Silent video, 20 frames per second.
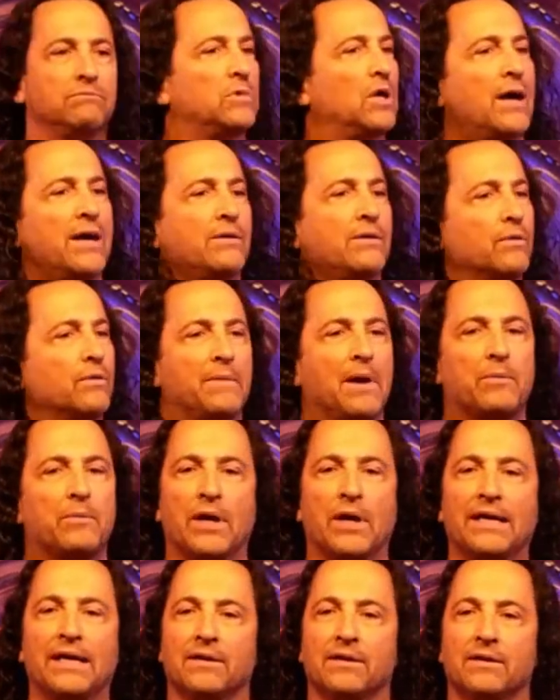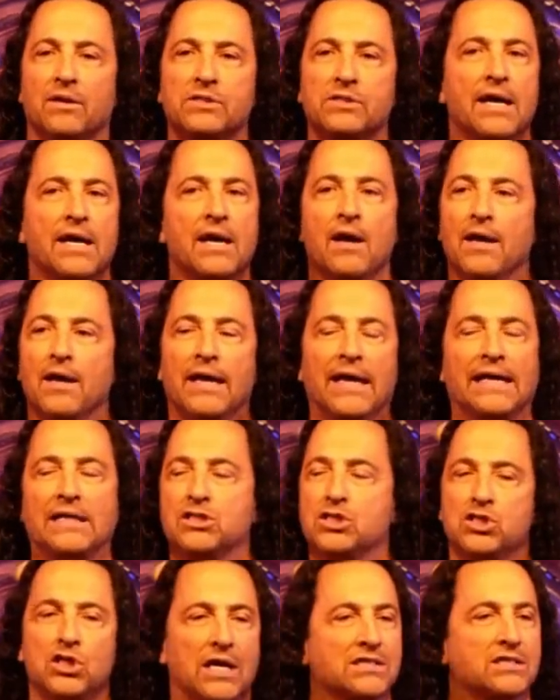I don't remember any of those," it
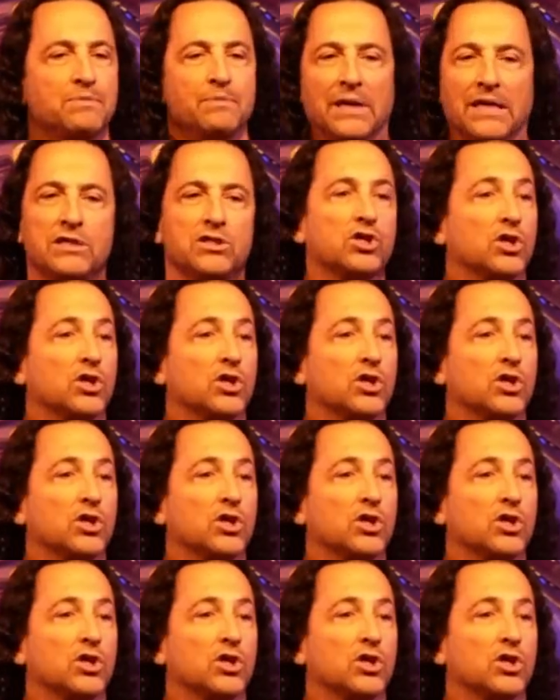just means